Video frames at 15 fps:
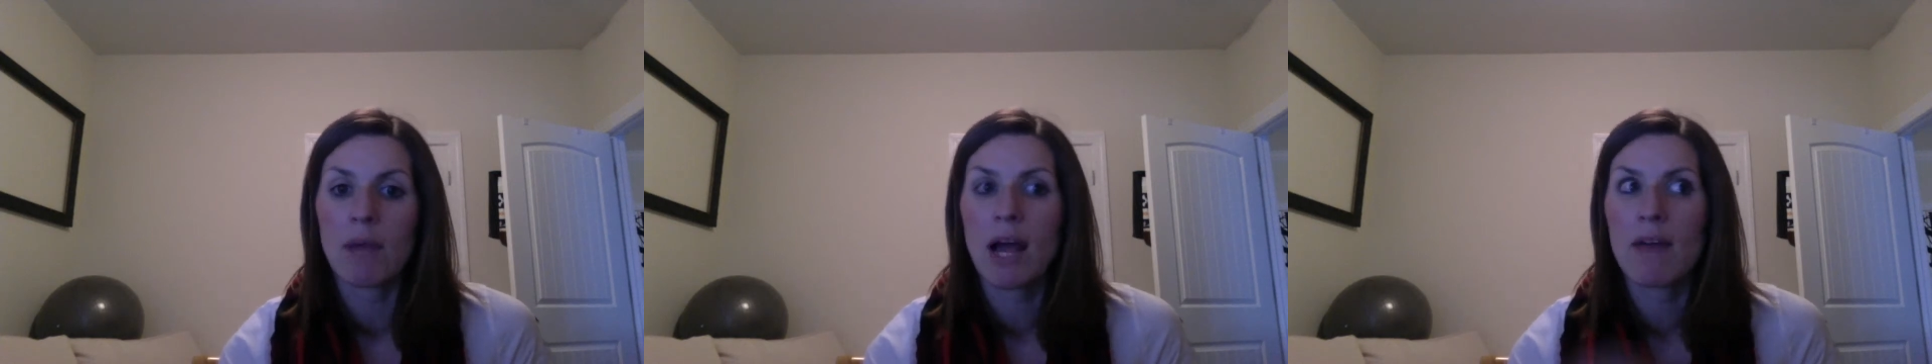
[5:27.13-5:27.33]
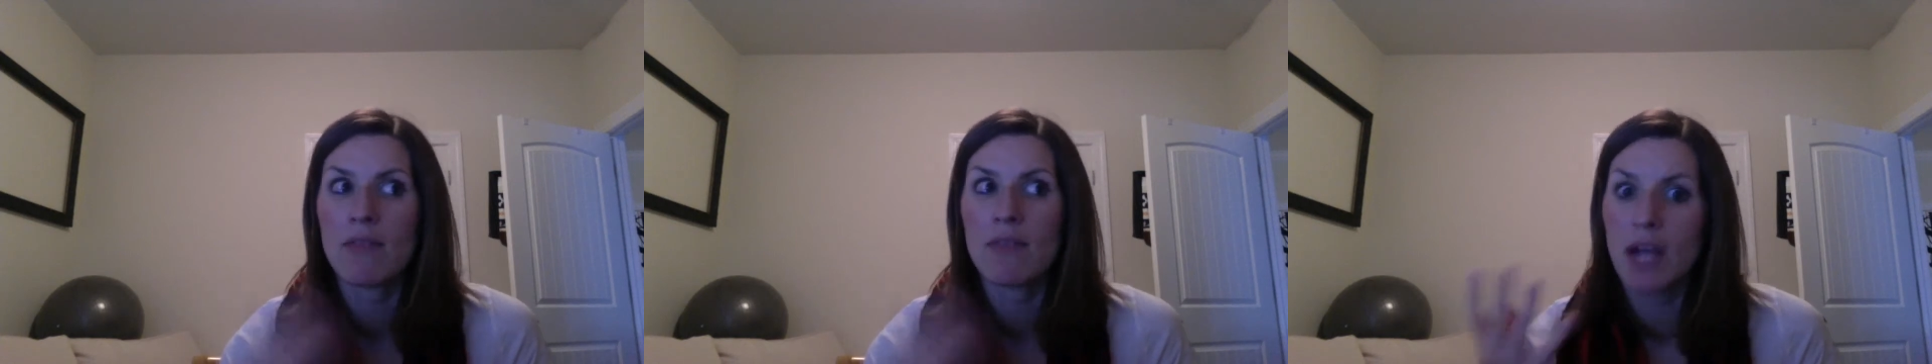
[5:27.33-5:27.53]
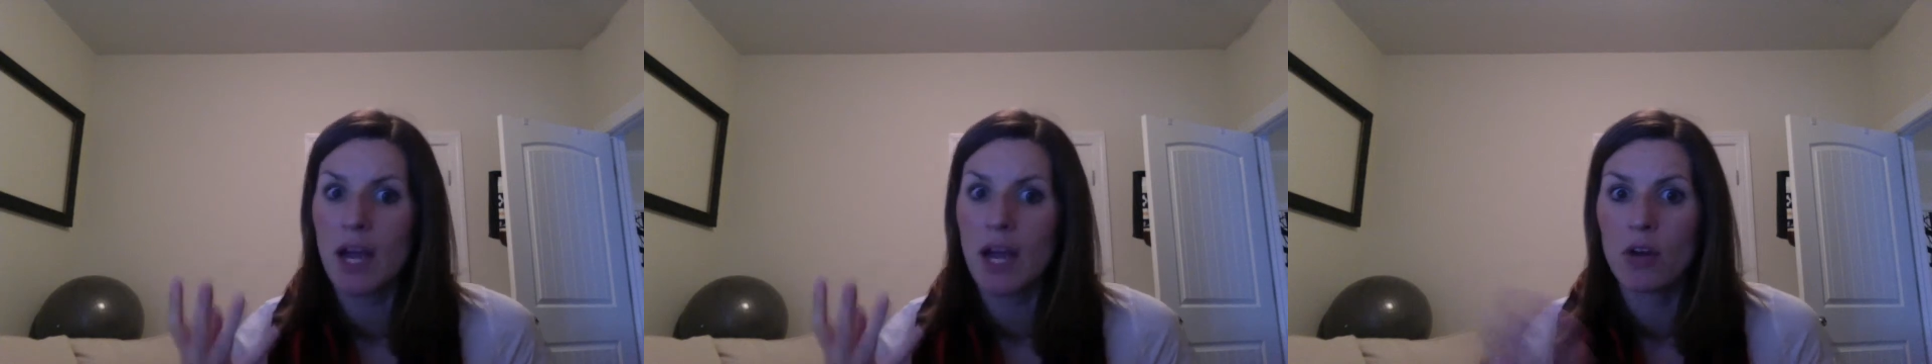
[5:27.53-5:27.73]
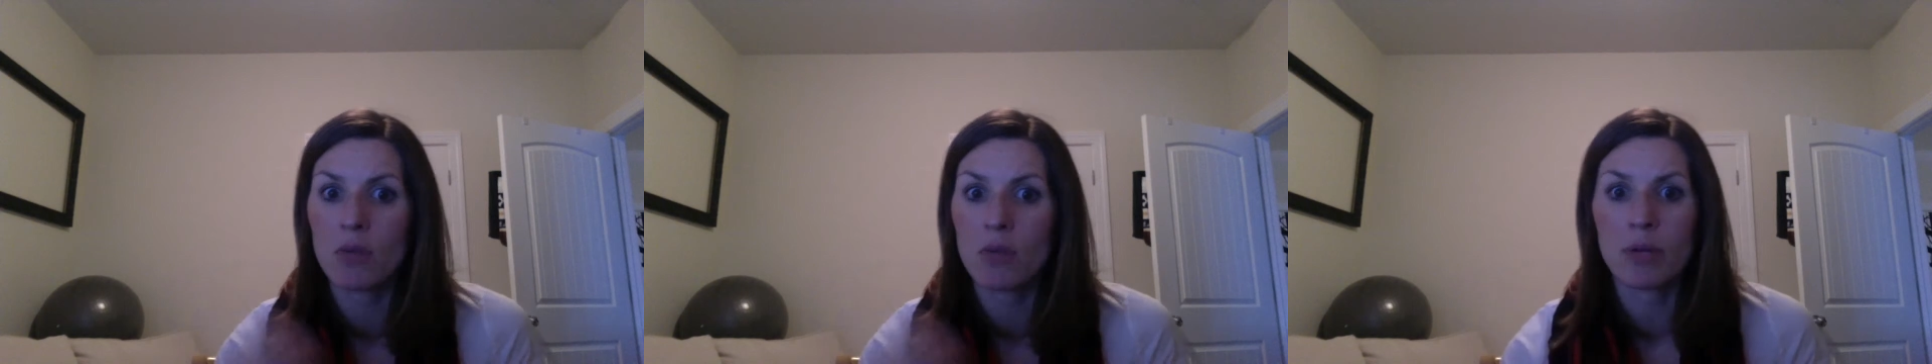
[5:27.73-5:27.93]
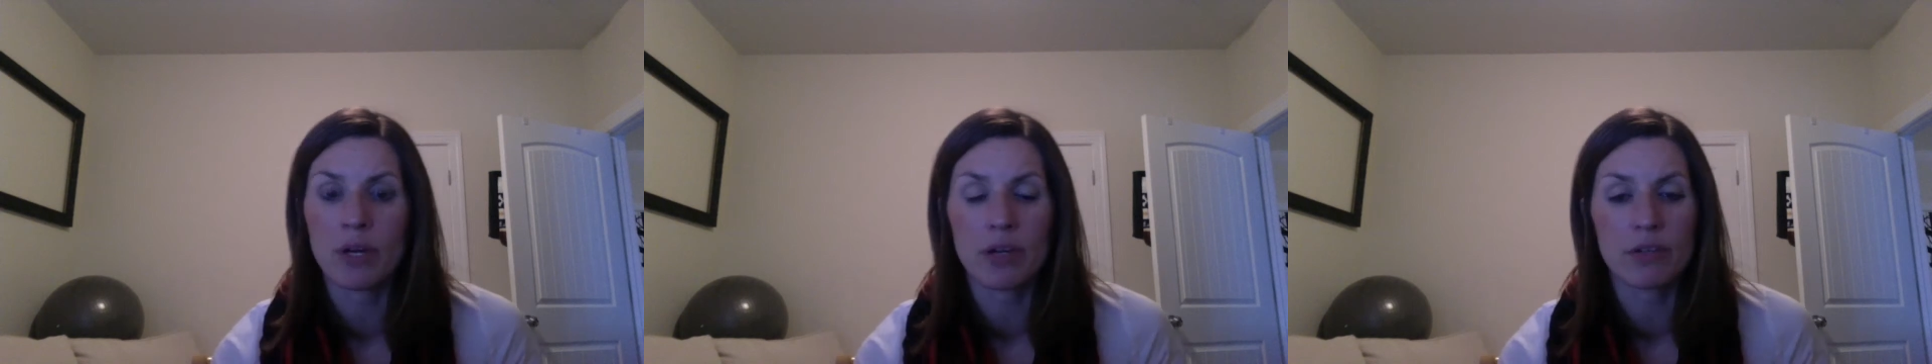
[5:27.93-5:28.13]

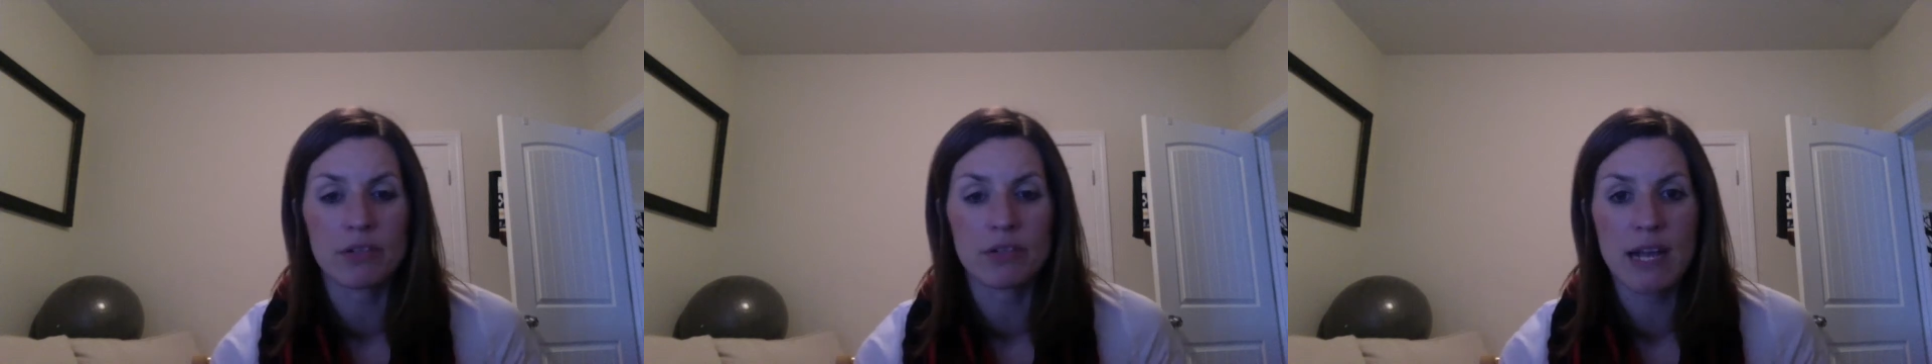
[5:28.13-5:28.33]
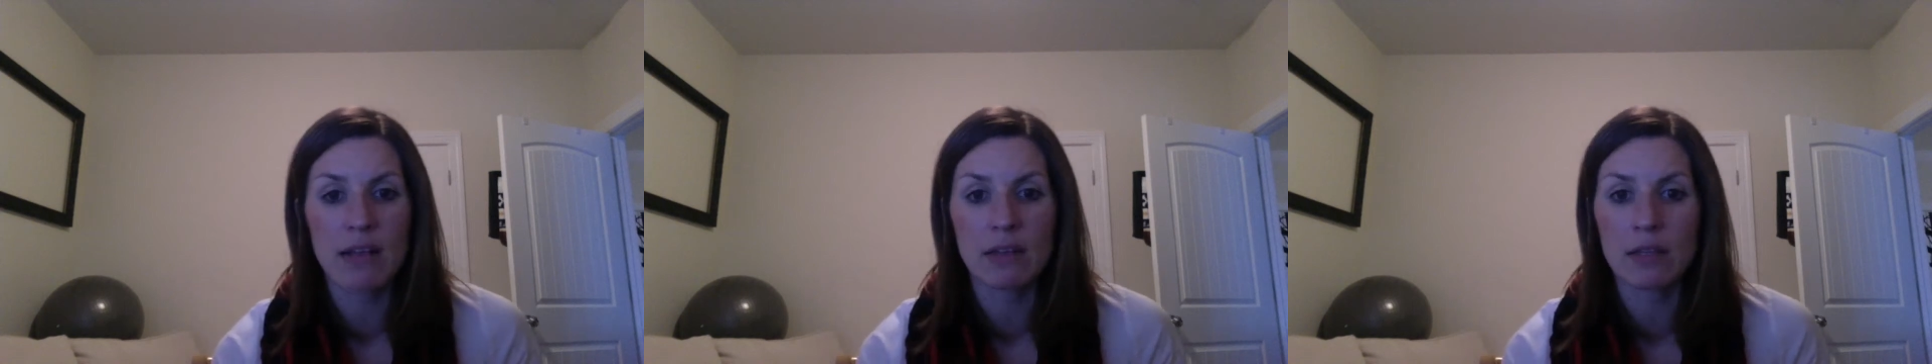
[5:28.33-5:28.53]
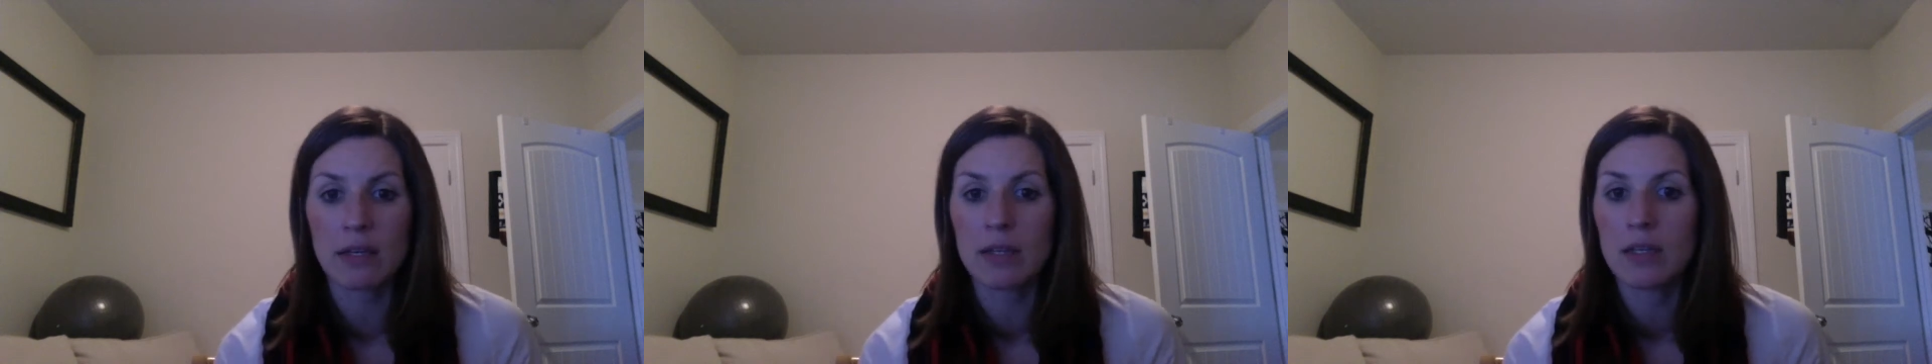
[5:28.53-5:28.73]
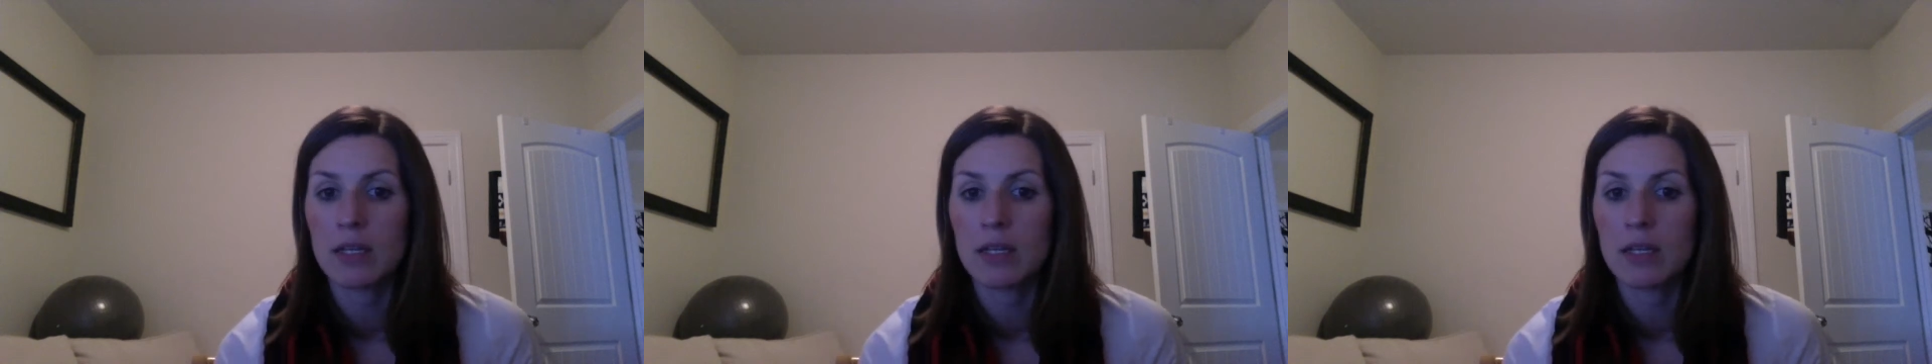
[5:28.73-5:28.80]
Avocado, put on your salad